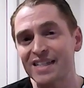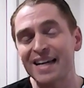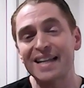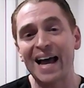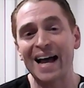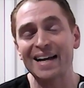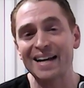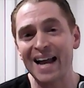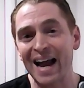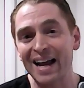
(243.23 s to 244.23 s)
in the head
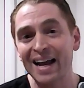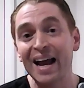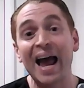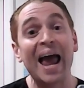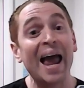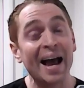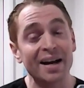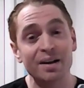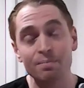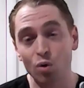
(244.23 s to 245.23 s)
and neck
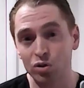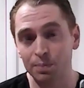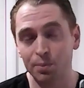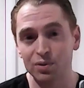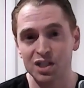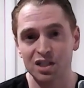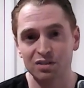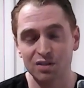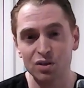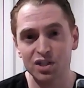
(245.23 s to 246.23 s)
and multiple
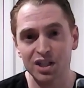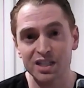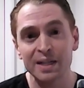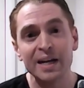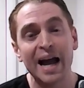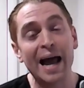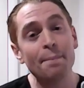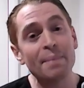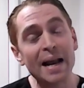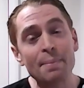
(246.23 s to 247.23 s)
sclerosis.
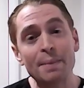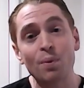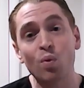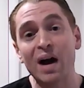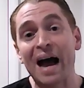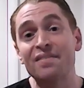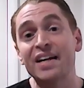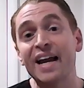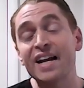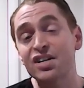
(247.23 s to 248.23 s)
And many people were
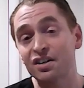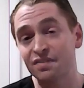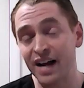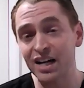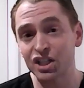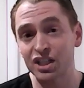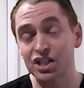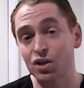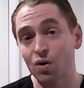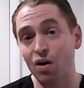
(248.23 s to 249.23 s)
having interventions,
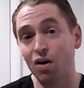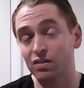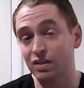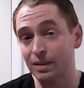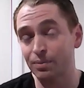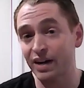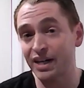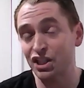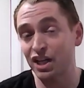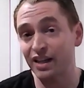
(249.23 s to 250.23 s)
so called
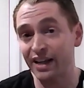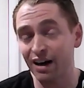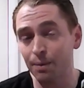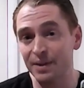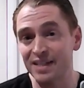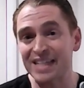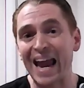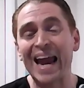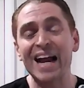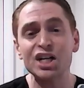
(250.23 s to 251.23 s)
liberation therapies,
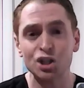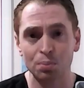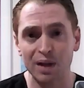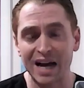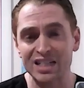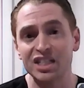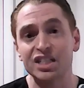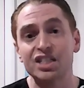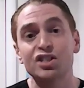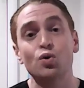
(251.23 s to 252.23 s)

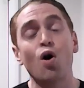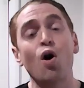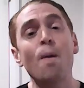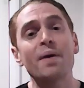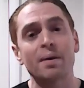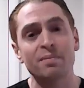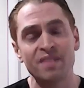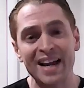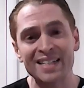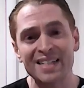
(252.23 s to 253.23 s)
angioplasties, to open up
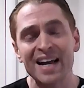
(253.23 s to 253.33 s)
veins